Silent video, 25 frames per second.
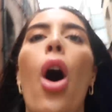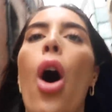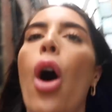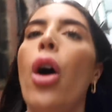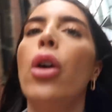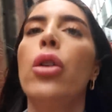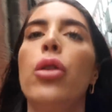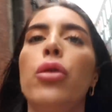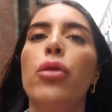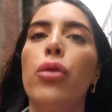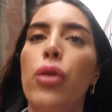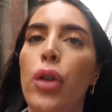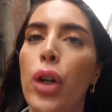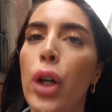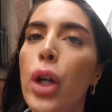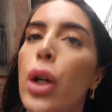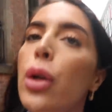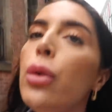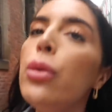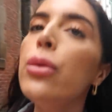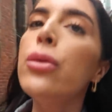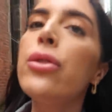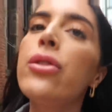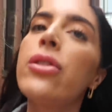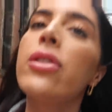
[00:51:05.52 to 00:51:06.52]
En
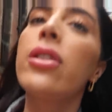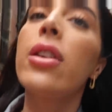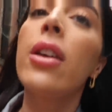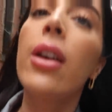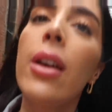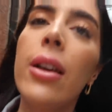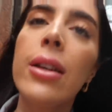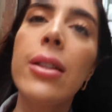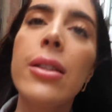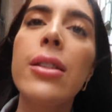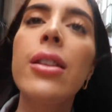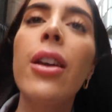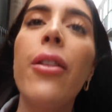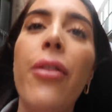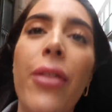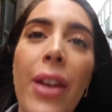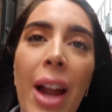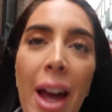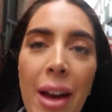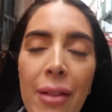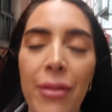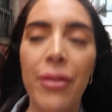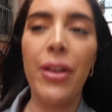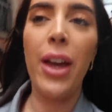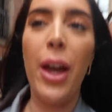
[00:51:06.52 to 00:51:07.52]
route to
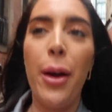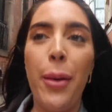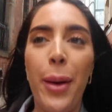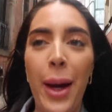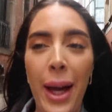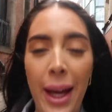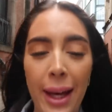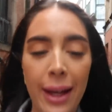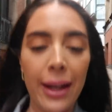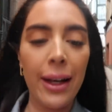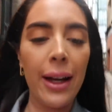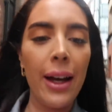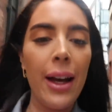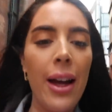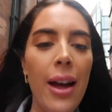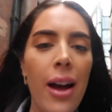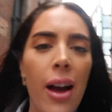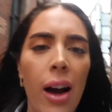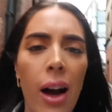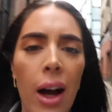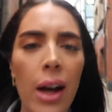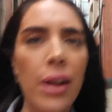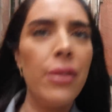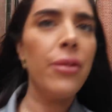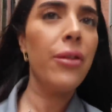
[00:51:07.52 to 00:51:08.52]
flat viewing.
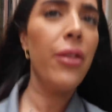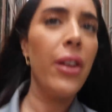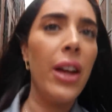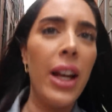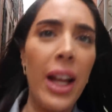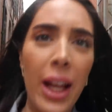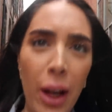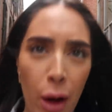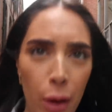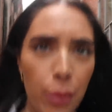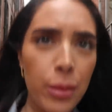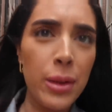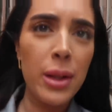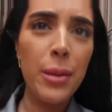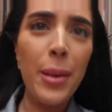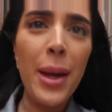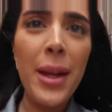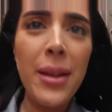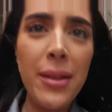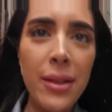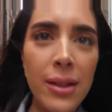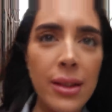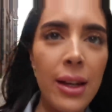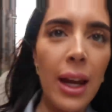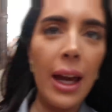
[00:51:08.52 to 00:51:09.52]
I'm feeling
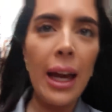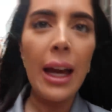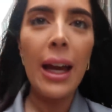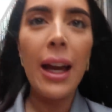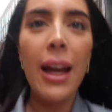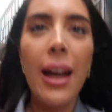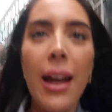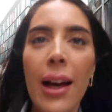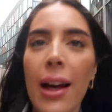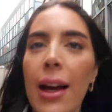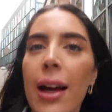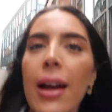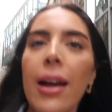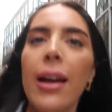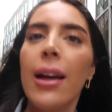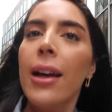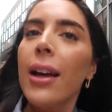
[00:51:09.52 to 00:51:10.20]
optimistic